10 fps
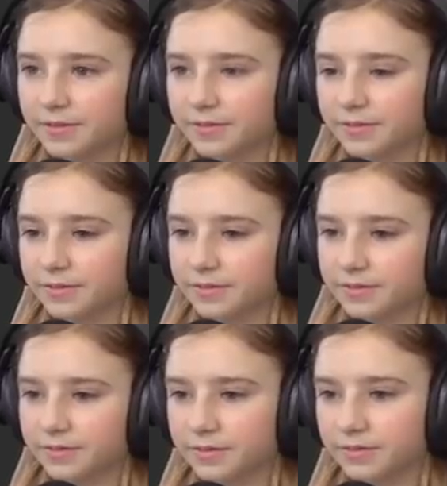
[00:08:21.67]

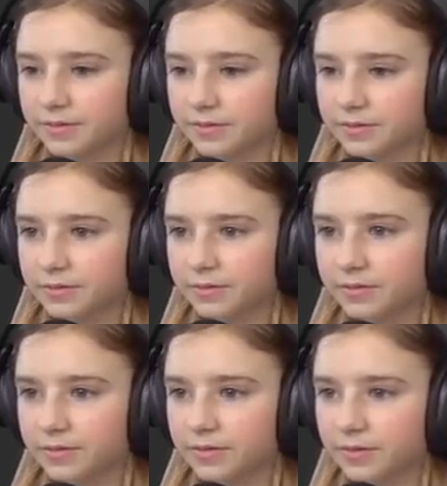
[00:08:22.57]

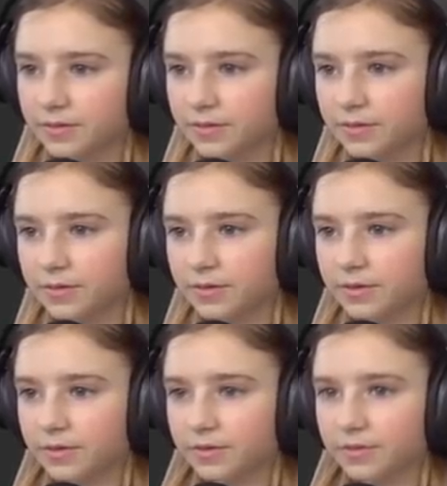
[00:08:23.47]

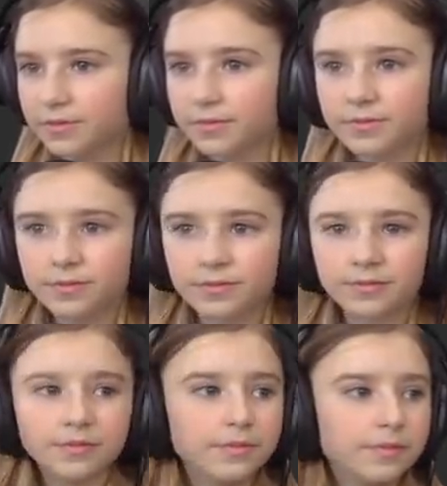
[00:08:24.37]

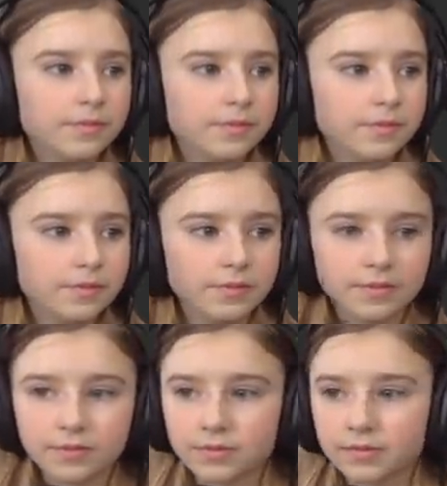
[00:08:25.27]

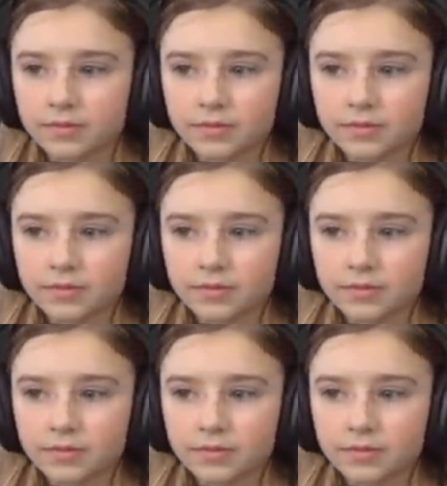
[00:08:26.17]
The person shown says nothing.